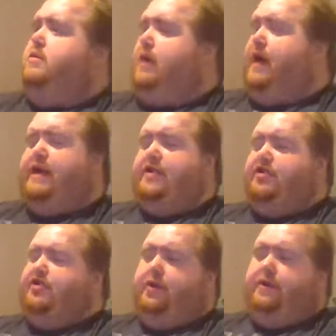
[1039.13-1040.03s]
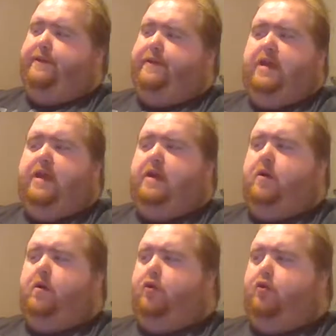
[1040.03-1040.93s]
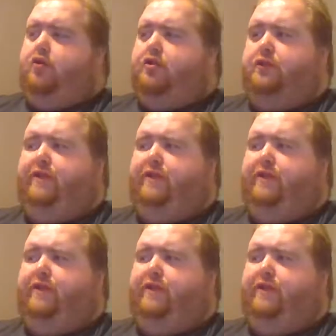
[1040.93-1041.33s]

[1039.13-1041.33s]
I didn't show the video or